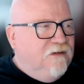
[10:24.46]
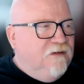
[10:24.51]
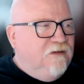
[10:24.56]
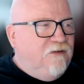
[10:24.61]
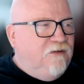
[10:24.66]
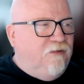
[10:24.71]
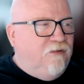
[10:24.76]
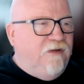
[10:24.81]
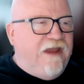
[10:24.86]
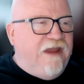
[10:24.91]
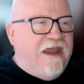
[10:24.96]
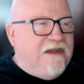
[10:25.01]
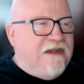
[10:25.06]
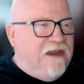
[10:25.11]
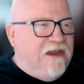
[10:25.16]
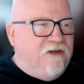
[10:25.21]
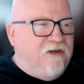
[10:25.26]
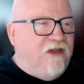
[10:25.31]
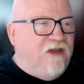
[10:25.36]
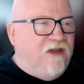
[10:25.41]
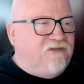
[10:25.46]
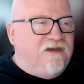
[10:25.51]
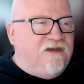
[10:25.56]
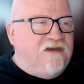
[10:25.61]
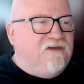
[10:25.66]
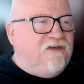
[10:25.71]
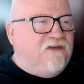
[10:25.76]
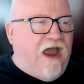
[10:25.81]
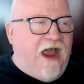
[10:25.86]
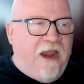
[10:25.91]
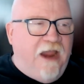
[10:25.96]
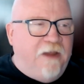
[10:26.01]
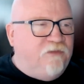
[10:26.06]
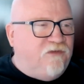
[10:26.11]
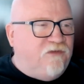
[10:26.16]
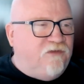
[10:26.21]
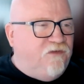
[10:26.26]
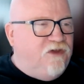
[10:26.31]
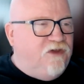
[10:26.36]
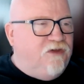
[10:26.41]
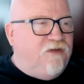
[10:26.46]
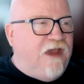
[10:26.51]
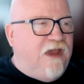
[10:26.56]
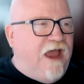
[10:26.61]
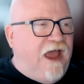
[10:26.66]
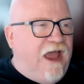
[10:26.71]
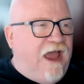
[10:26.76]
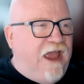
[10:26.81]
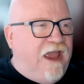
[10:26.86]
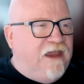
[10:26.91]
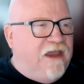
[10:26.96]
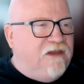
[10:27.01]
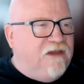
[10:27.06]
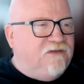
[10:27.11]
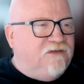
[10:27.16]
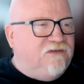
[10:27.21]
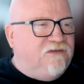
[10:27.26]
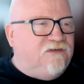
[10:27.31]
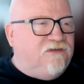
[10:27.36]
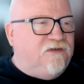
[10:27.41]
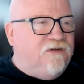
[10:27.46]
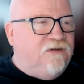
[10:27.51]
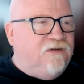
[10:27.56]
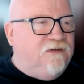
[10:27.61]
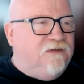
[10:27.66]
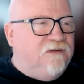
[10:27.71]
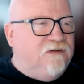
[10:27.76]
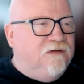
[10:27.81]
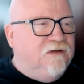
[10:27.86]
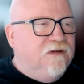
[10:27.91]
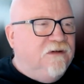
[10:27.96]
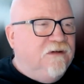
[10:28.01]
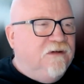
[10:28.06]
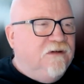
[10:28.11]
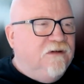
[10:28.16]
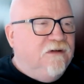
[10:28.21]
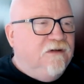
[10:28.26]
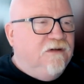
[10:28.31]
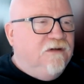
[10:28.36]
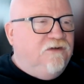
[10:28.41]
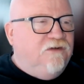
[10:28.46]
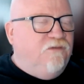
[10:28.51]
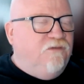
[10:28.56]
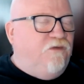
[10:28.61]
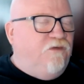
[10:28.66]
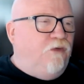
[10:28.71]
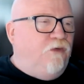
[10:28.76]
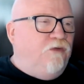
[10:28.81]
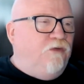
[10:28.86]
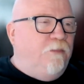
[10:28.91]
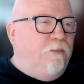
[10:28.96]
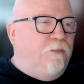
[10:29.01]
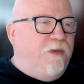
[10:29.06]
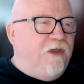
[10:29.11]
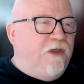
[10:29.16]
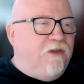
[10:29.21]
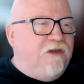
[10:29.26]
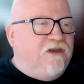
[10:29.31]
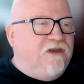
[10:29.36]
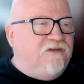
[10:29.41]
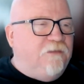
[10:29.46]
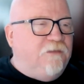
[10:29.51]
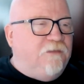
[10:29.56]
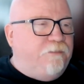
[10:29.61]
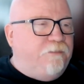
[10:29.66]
create interesting times for you guys, or do vulnerabilities?